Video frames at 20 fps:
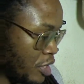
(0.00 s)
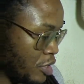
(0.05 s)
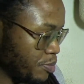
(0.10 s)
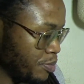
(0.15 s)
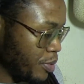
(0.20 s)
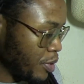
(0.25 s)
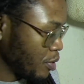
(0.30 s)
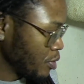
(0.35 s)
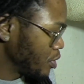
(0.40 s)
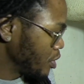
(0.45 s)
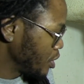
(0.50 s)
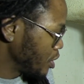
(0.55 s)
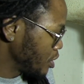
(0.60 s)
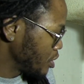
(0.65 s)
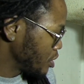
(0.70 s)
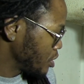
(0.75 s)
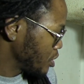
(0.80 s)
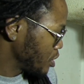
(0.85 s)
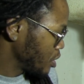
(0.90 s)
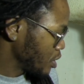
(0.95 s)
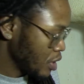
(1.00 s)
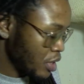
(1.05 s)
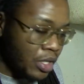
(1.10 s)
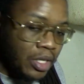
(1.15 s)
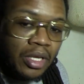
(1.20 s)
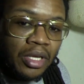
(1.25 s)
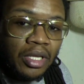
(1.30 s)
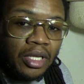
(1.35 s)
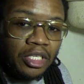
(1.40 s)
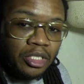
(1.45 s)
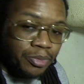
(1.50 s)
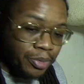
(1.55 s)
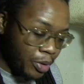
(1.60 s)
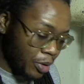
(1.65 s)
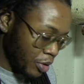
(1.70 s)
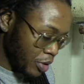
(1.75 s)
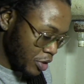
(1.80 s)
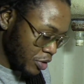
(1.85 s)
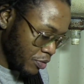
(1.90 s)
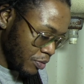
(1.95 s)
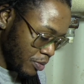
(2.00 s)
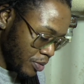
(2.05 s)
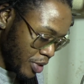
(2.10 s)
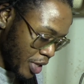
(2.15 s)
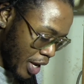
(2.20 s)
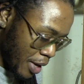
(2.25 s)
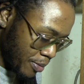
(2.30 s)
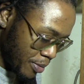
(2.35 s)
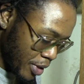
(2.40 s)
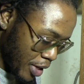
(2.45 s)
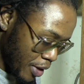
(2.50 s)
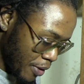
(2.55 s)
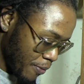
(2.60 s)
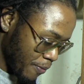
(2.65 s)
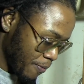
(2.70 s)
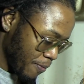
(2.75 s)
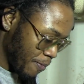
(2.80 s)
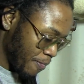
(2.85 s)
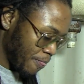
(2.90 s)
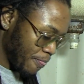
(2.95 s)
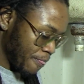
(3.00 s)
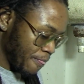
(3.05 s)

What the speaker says: Let's build this from top down.